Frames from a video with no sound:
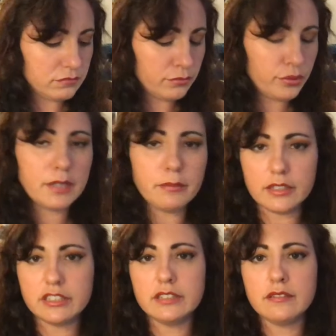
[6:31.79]
Pretty
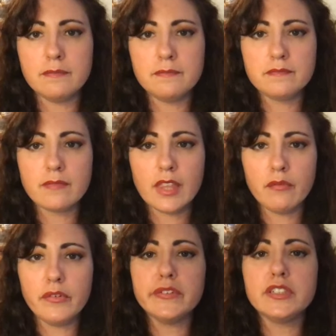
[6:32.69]
much.
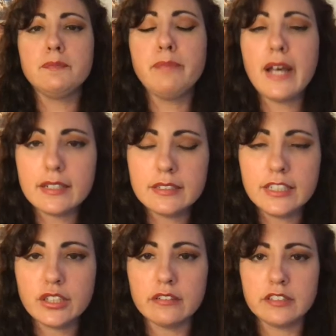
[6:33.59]
We respect
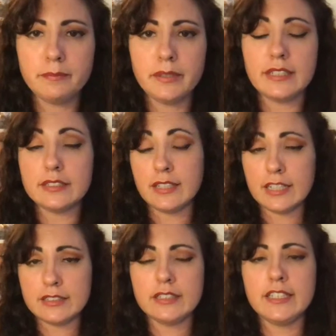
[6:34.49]
each other's opinions, and
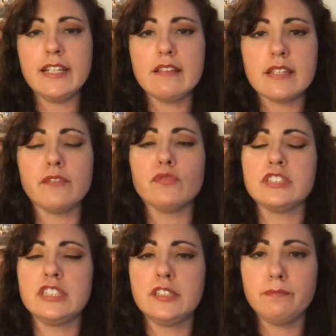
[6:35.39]
that's the key thing,
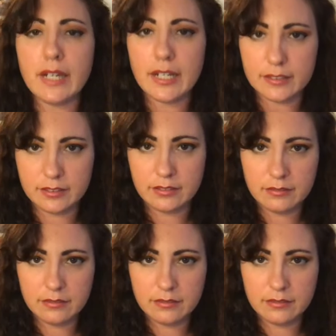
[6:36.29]
respect.